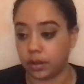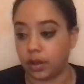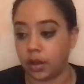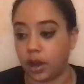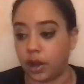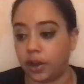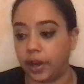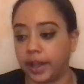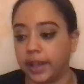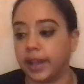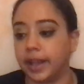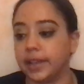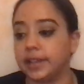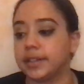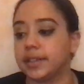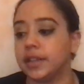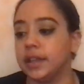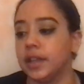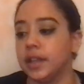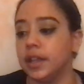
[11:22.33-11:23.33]
Alright,
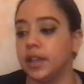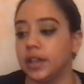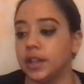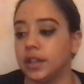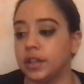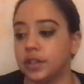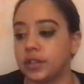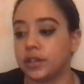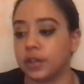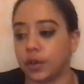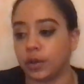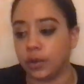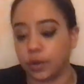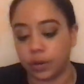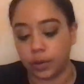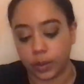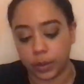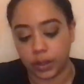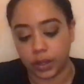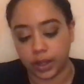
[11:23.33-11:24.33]
guys.
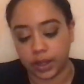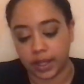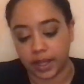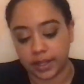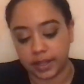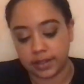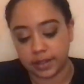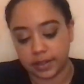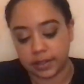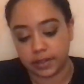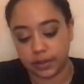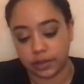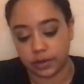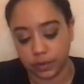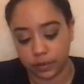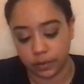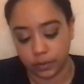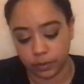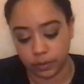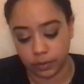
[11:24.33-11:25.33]
So let's
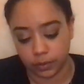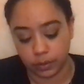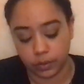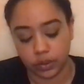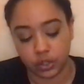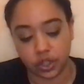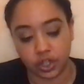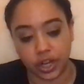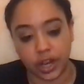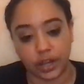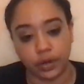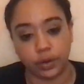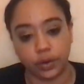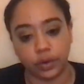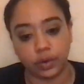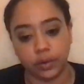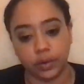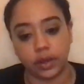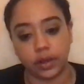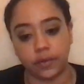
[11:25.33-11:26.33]
do
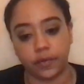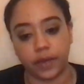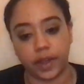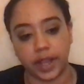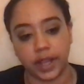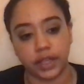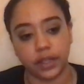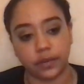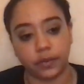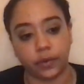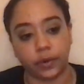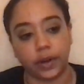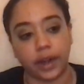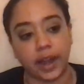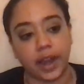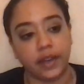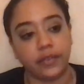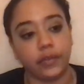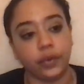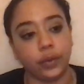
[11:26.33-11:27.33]
general advice for
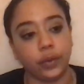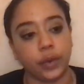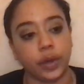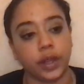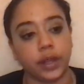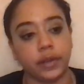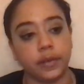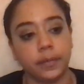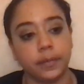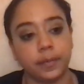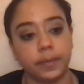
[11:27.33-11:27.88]
everyone.